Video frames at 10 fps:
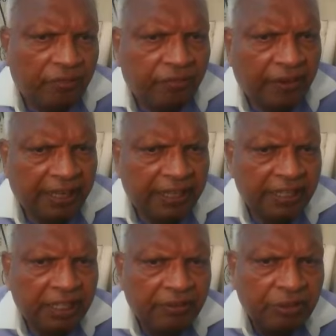
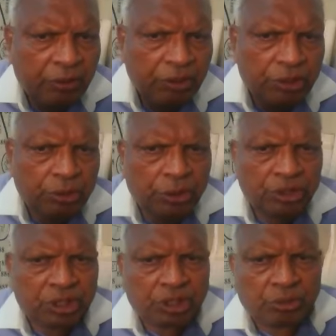finding, give a notice to
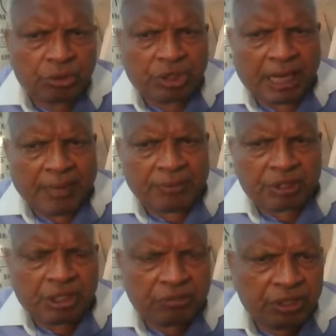engineer a good time to
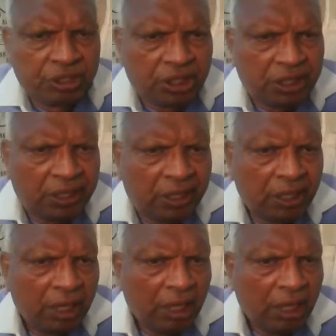give engineer